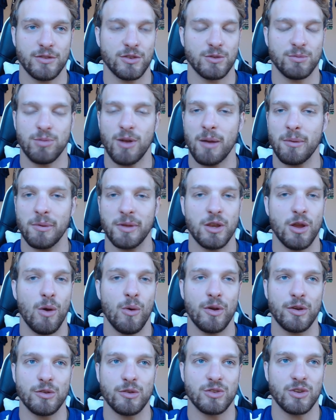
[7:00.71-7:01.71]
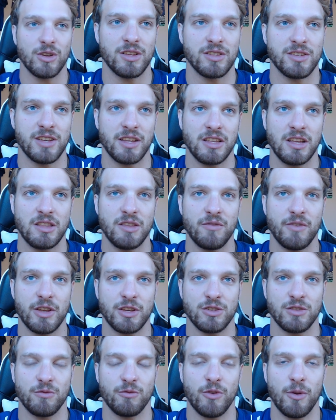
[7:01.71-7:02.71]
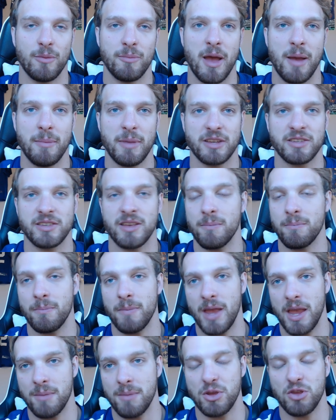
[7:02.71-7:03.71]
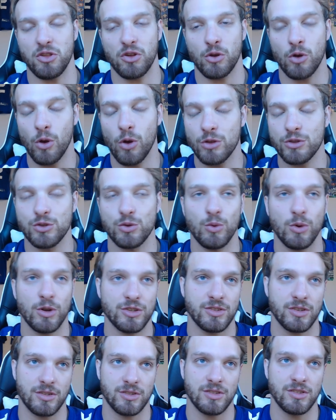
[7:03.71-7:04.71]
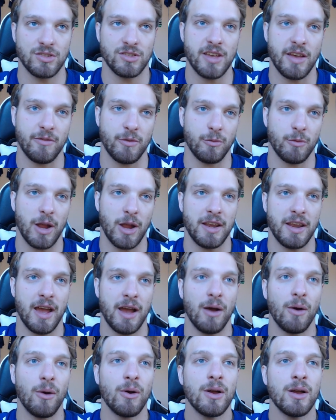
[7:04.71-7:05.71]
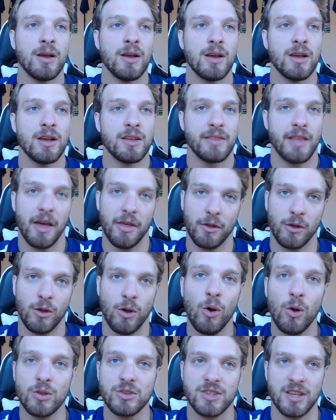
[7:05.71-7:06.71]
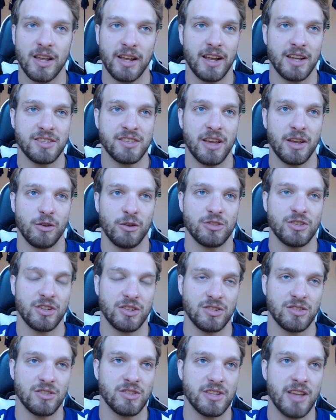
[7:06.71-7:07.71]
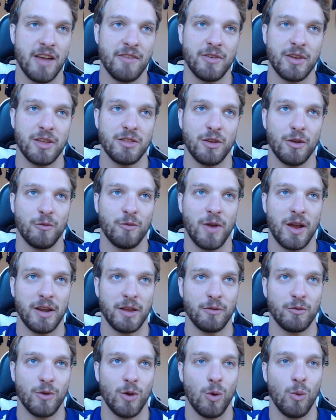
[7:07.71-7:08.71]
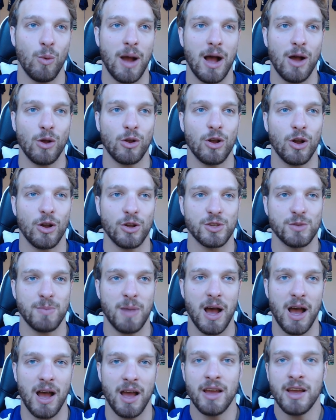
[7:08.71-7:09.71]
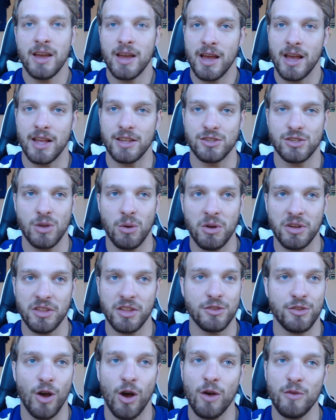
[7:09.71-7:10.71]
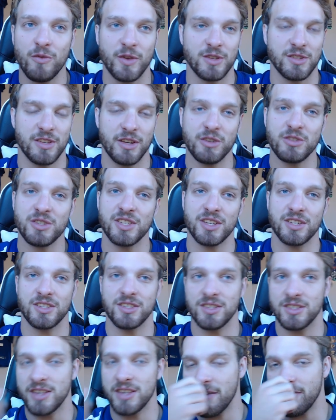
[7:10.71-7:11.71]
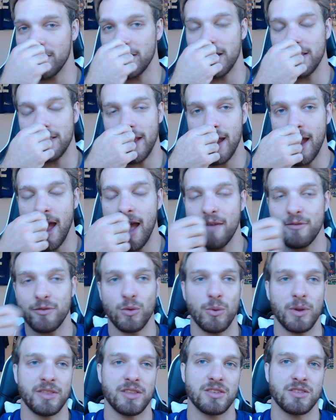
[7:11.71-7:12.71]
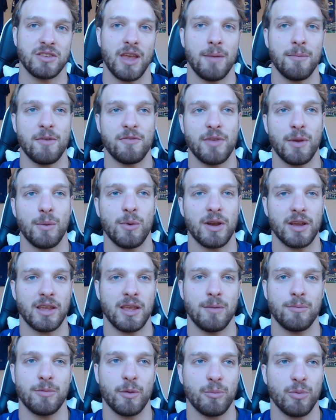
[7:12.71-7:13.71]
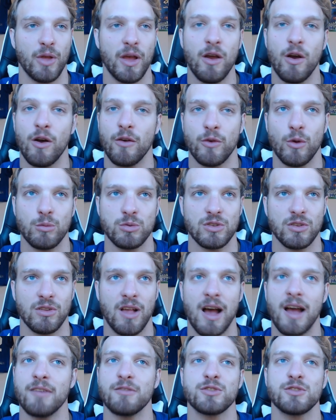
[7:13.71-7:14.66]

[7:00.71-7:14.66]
There's probably no one who's take the division from them except maybe the Colts, who are 6-7 right now. Now, the Colts, like I said, are 6-7. They're fighting for a wild card spot. And so are the Dolphins. They're 6-7, and they have to win this game if they want to keep their playoff hopes alive.